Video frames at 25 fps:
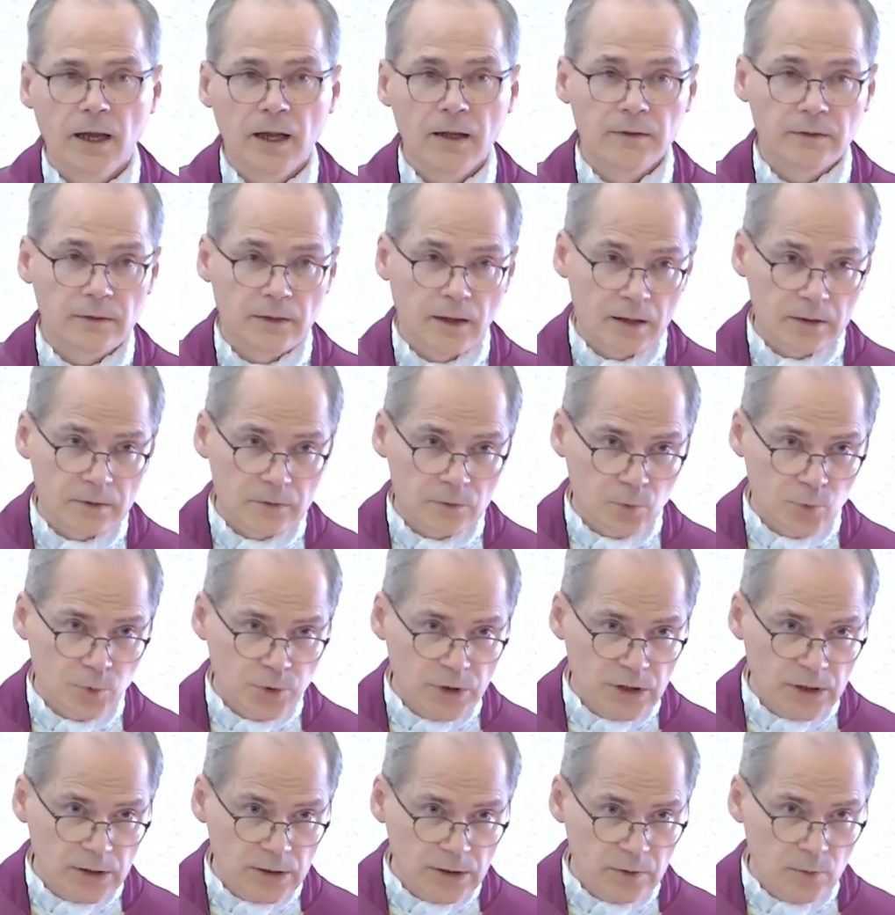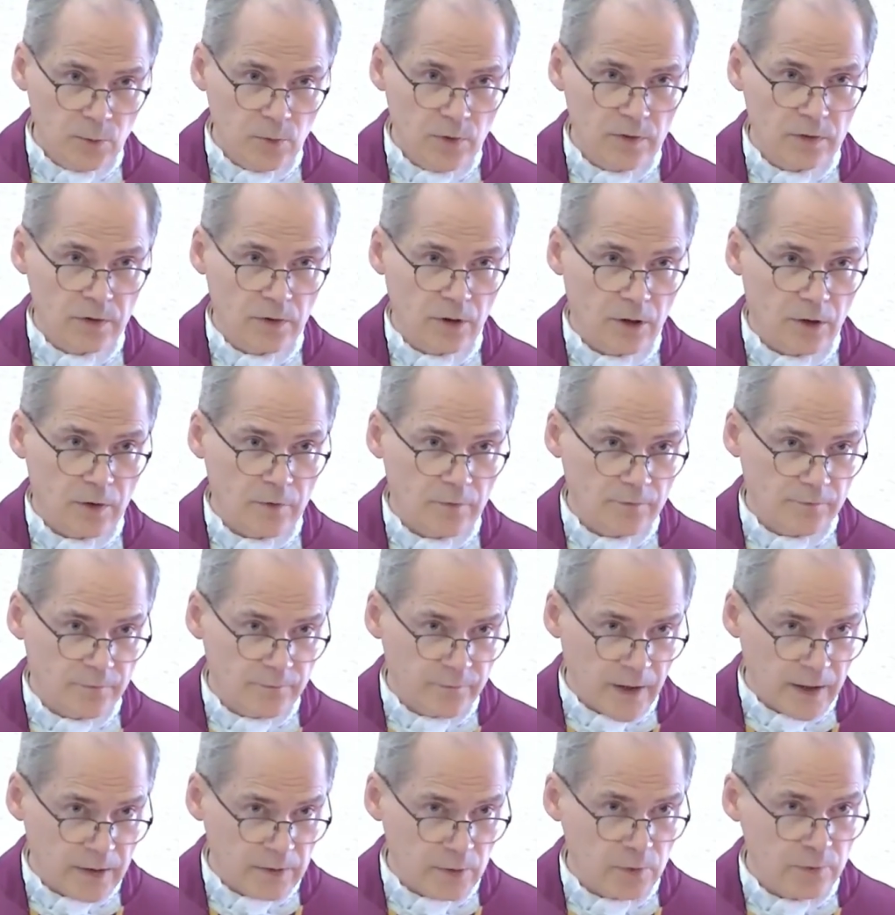And then we, with our
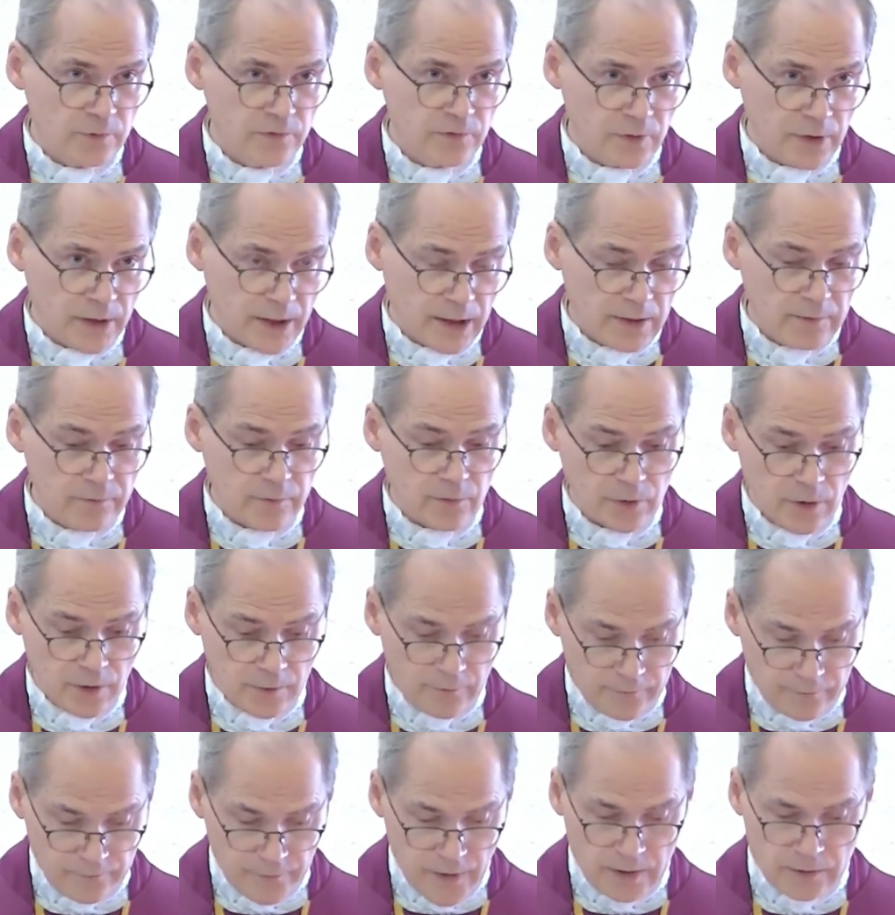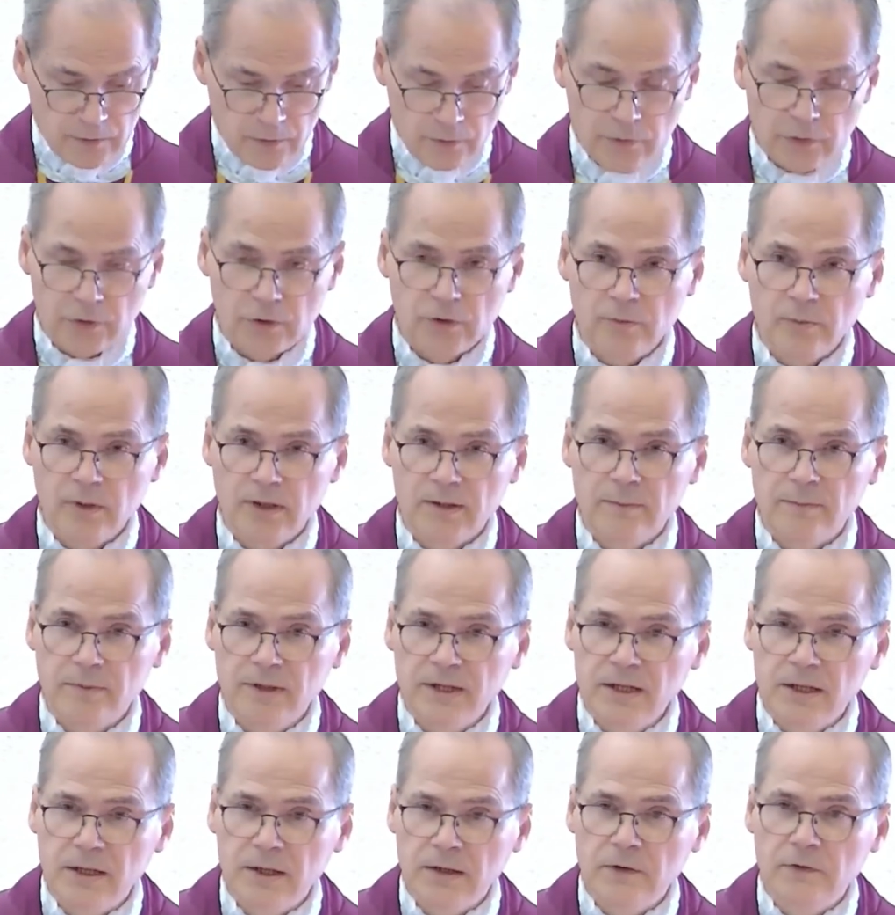fellow slave or our fellow human
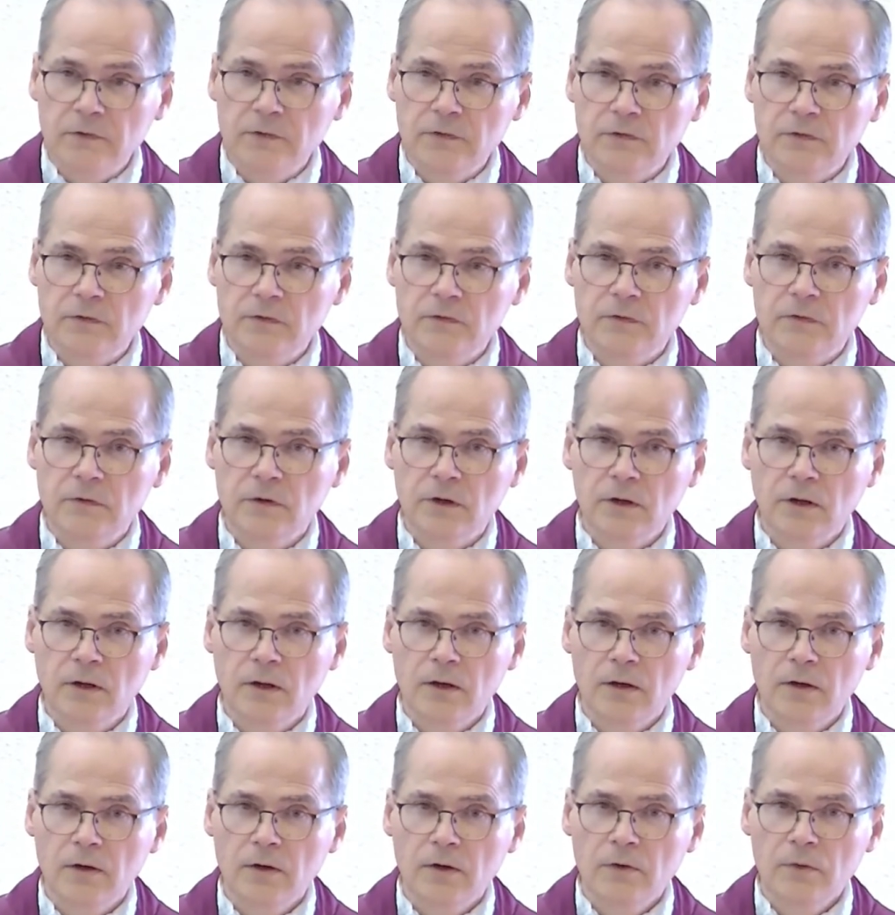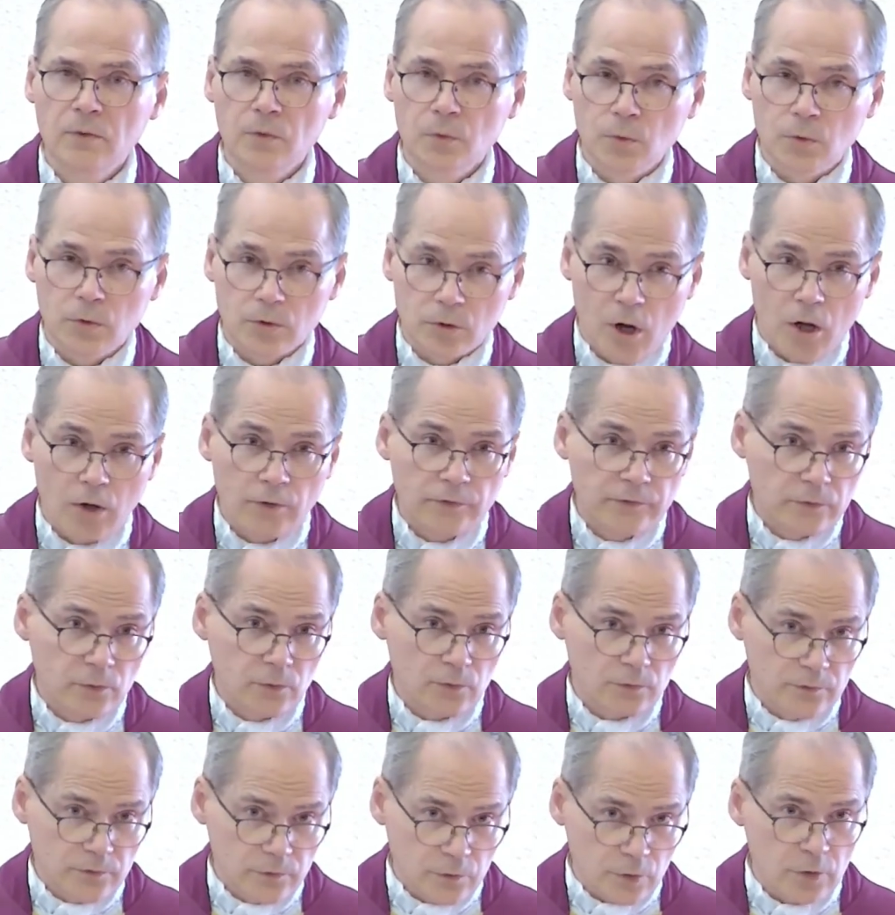beings, who are
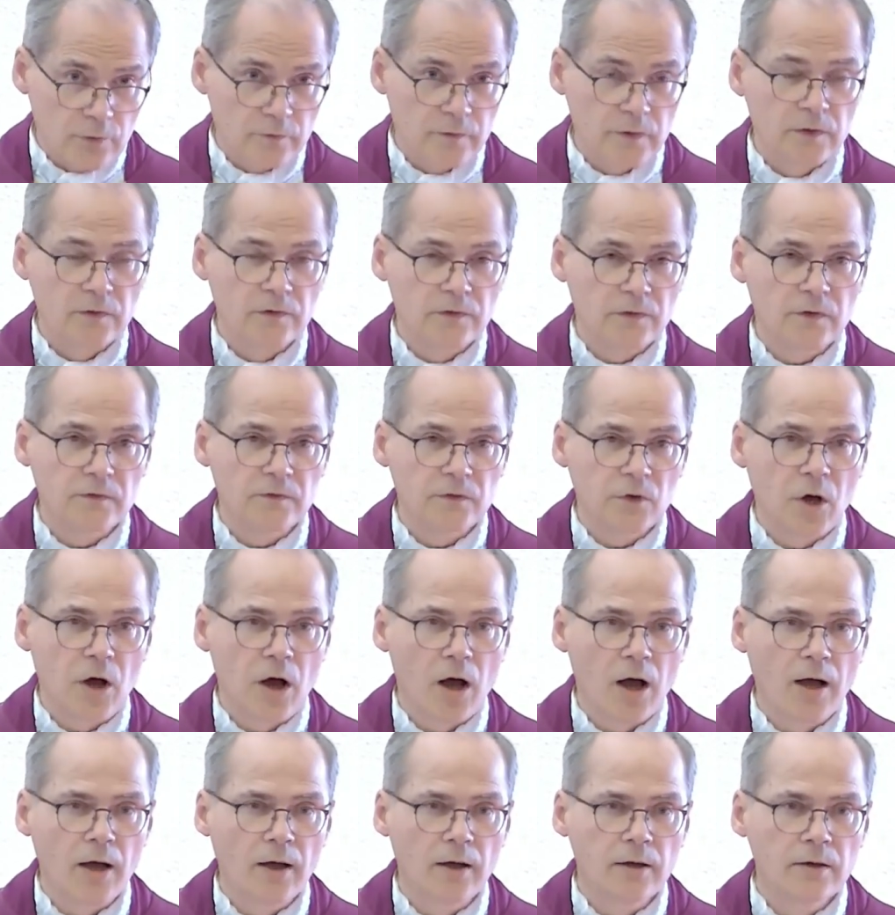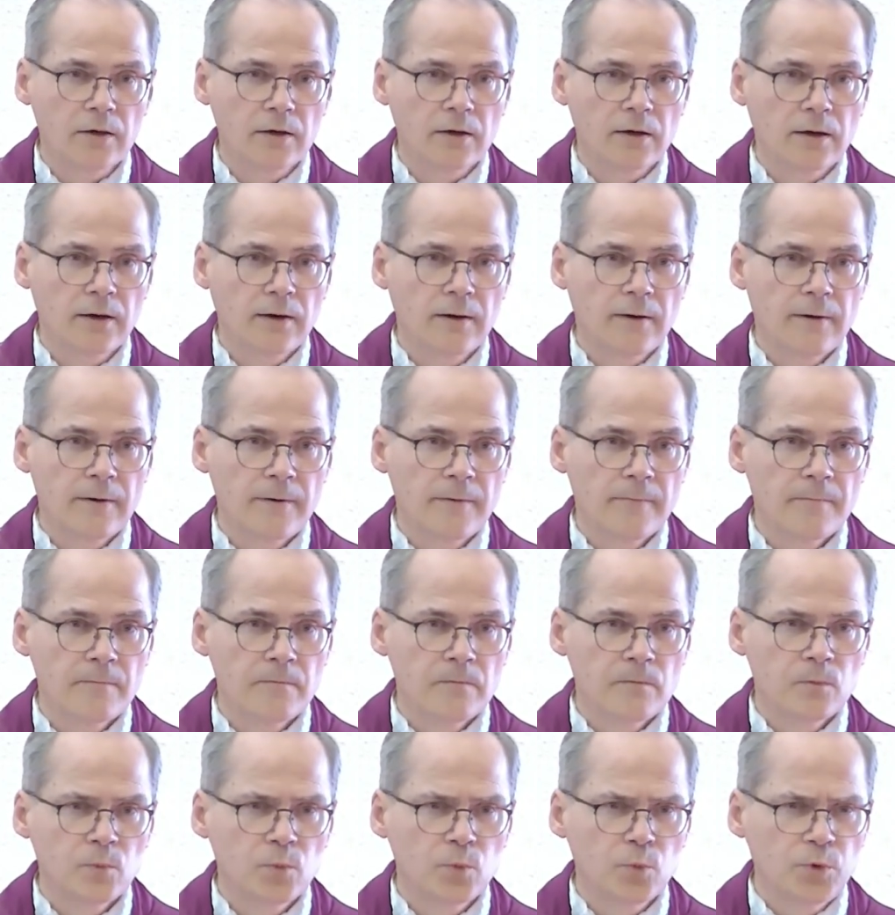also servants of God,
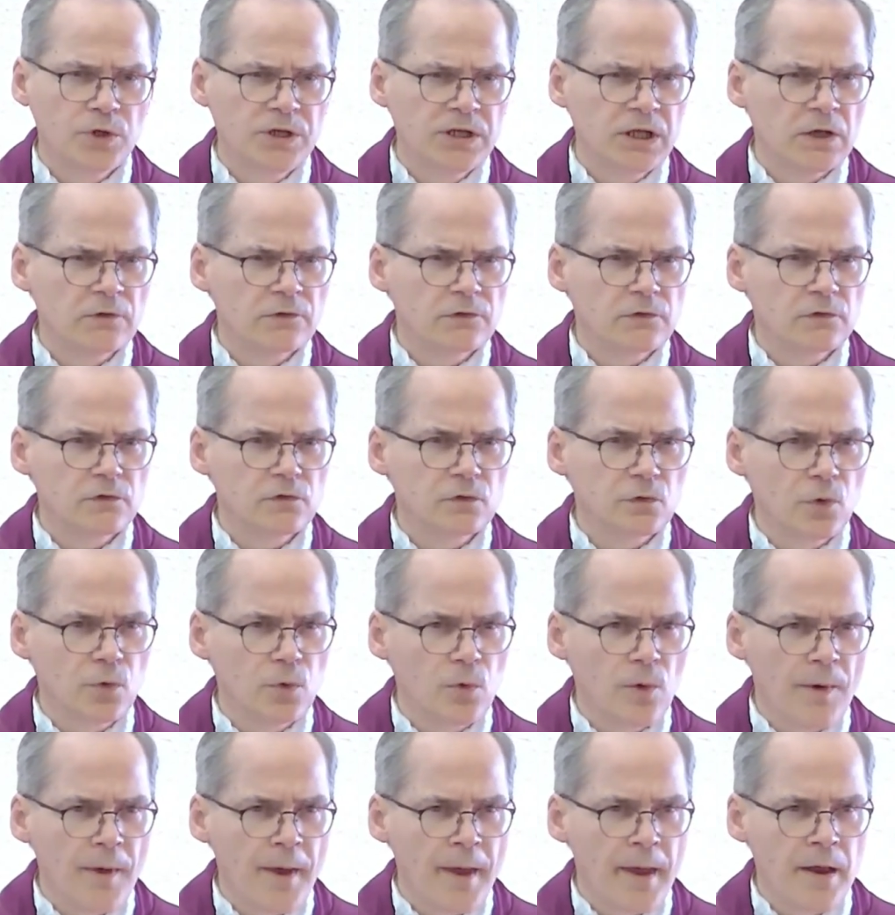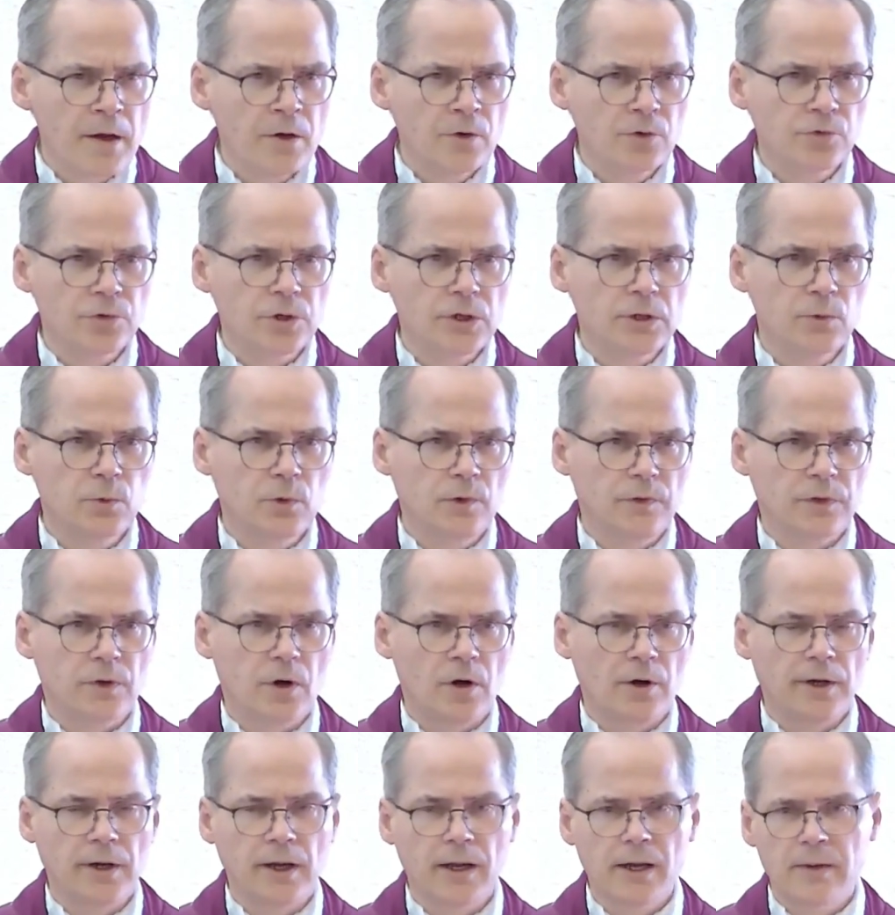we get so angry with
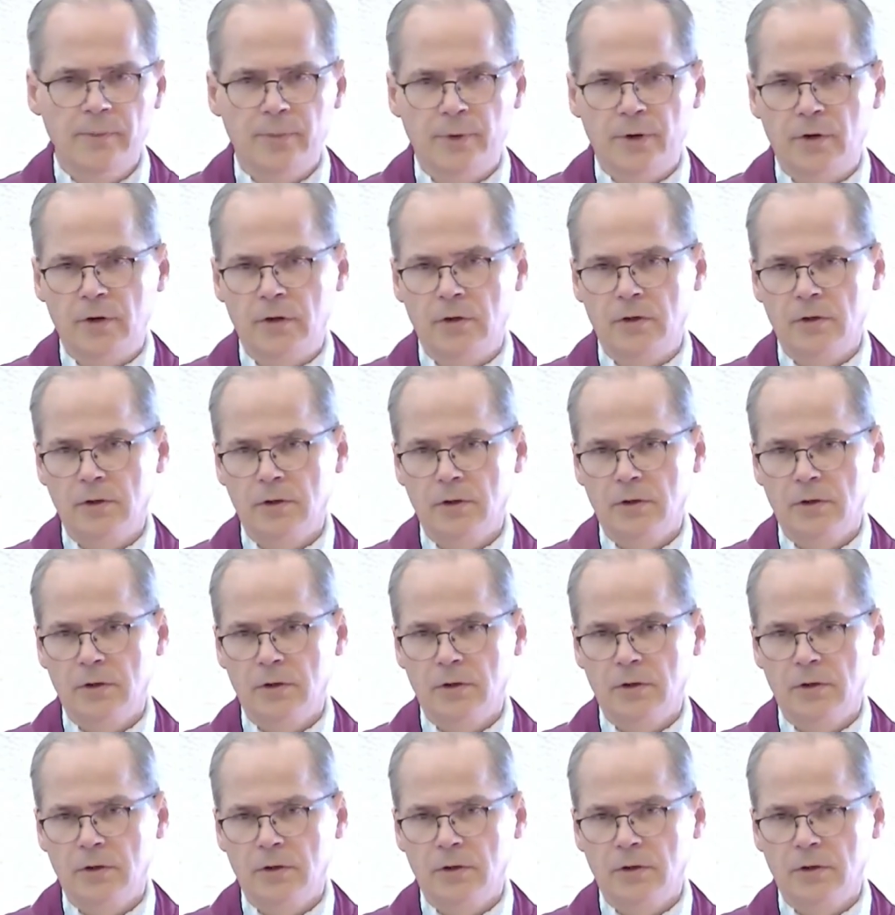our neighbor.